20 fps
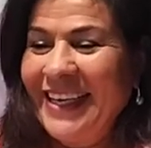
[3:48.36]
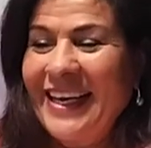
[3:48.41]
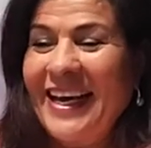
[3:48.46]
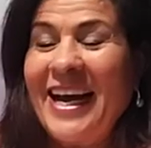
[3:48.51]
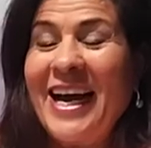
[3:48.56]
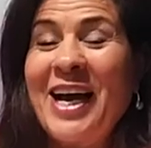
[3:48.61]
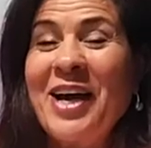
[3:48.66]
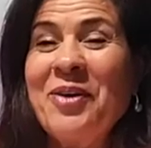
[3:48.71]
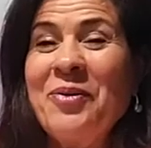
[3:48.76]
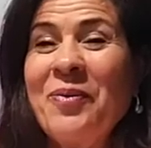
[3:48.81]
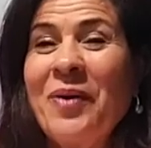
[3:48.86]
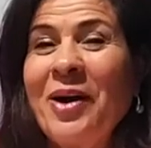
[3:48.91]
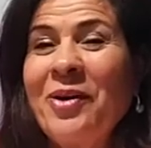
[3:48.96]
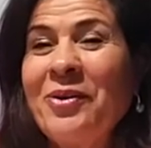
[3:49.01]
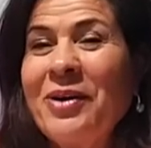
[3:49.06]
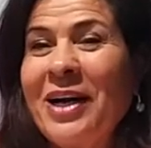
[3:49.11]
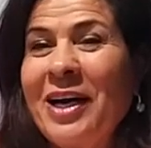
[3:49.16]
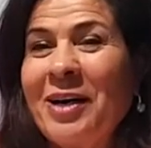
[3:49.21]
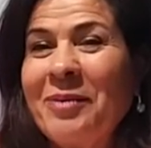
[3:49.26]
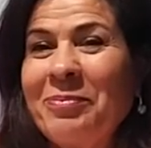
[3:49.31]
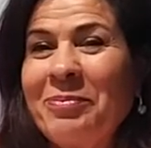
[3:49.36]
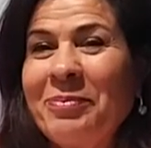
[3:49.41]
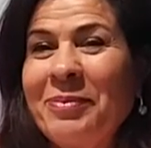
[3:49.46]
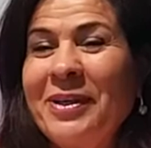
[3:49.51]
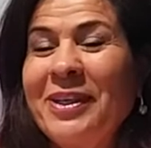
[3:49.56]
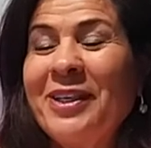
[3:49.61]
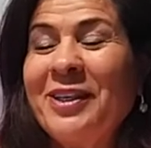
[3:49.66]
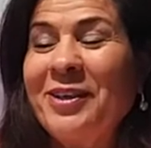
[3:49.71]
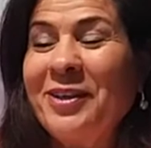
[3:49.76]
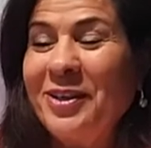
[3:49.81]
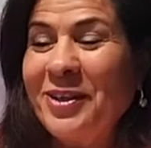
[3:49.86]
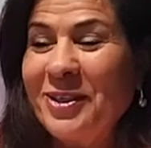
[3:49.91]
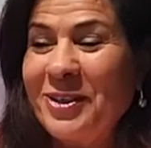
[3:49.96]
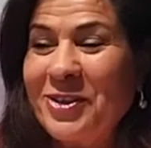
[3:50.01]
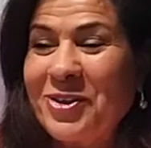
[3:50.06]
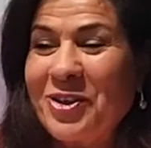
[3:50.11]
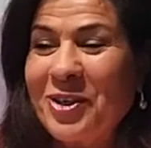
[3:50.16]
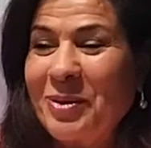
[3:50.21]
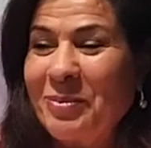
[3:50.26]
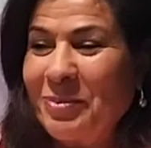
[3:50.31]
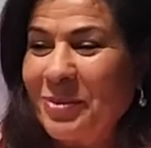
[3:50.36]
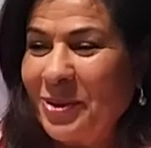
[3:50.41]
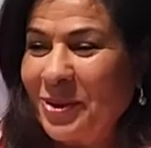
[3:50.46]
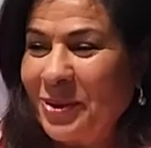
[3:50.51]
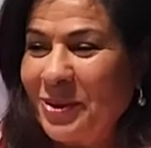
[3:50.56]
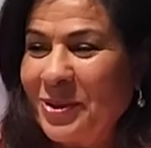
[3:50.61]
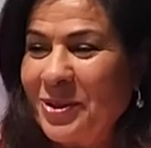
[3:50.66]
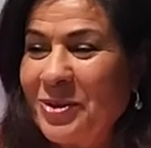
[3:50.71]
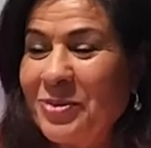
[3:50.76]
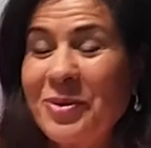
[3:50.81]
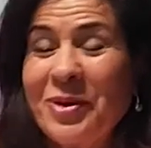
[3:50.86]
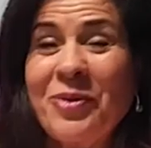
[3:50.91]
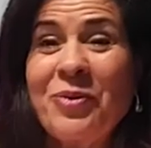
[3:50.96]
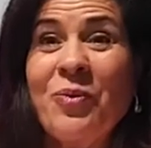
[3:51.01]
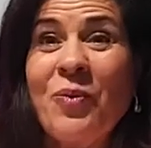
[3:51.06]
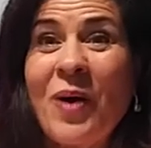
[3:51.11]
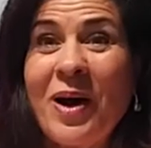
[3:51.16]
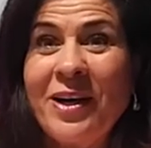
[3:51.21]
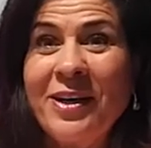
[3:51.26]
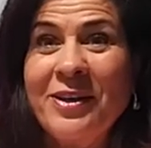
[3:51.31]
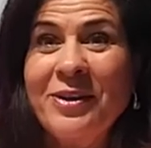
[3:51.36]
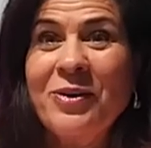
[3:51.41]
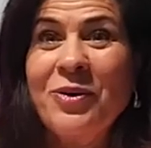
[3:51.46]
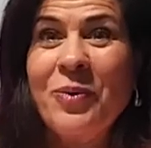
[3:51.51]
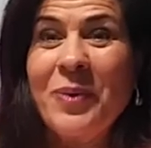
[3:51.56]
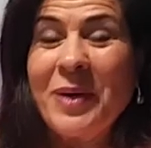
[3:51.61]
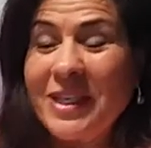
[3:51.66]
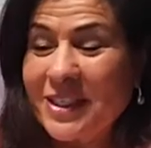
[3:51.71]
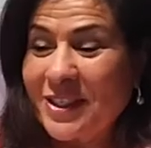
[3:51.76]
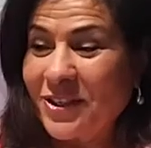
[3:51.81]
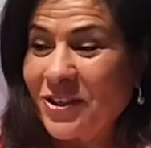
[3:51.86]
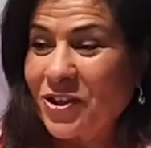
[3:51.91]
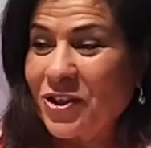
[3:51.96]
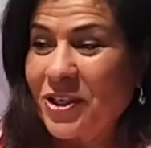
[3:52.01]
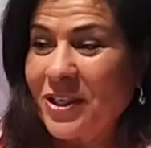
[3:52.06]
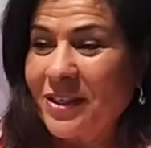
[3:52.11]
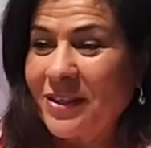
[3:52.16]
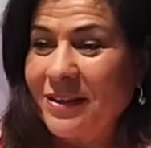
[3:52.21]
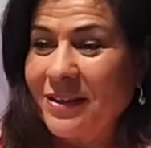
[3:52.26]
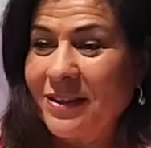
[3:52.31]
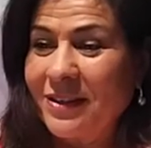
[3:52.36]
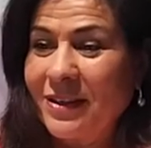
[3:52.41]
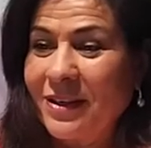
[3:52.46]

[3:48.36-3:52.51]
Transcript: I woke up in a neutral mood with one question: